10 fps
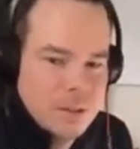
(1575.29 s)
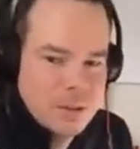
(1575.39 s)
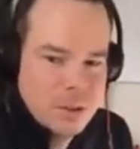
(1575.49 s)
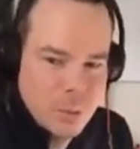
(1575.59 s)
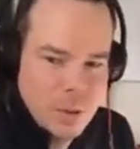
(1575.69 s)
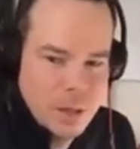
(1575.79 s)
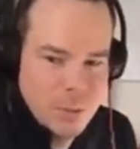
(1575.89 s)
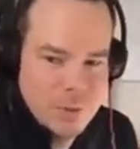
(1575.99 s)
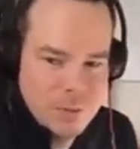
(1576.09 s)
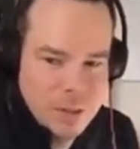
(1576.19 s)
So what I
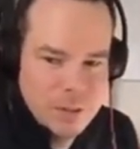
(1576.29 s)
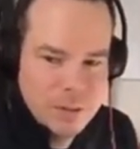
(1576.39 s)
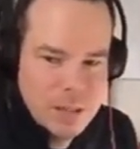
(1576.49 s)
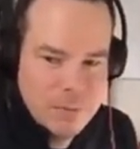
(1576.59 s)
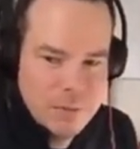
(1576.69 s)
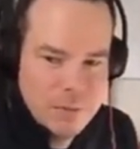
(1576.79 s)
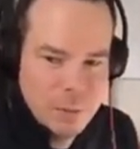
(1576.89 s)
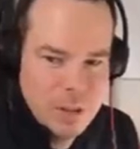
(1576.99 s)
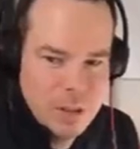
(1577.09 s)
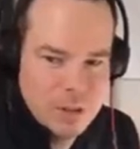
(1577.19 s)
would have done is an even
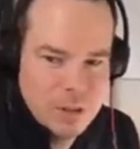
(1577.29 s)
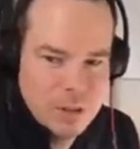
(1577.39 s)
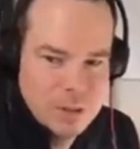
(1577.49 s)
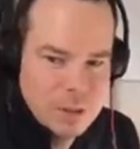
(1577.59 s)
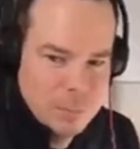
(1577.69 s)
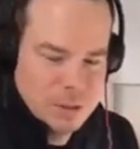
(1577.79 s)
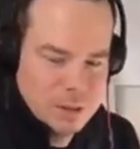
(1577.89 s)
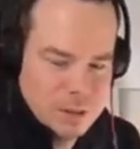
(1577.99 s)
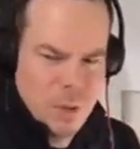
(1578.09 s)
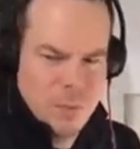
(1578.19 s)
permutation. But it's
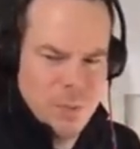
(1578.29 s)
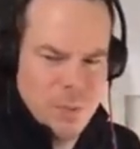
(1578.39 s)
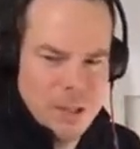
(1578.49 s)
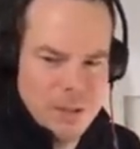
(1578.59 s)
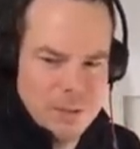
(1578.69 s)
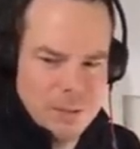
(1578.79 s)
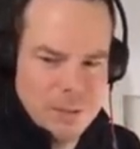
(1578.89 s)
like, whoa, wait a minute.